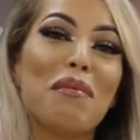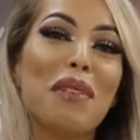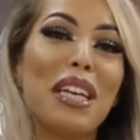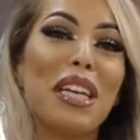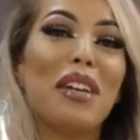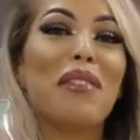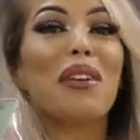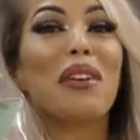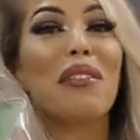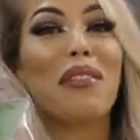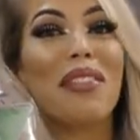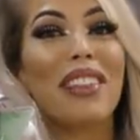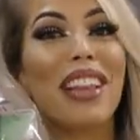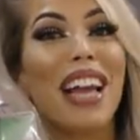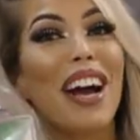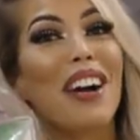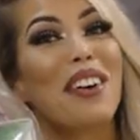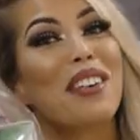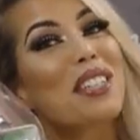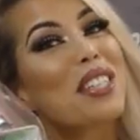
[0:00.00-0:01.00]
be
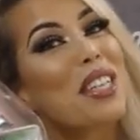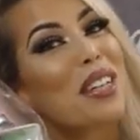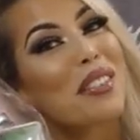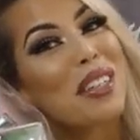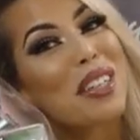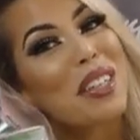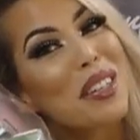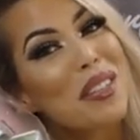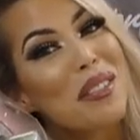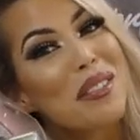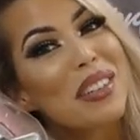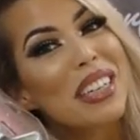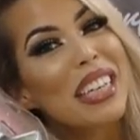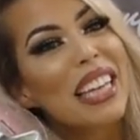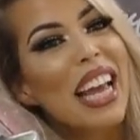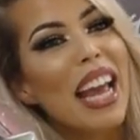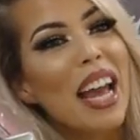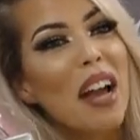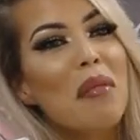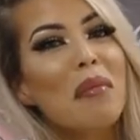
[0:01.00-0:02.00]
without our
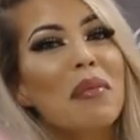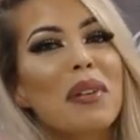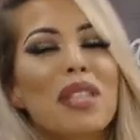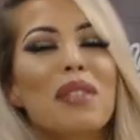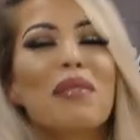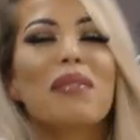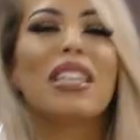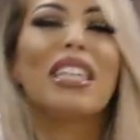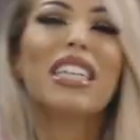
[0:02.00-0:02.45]
lovely hampers? We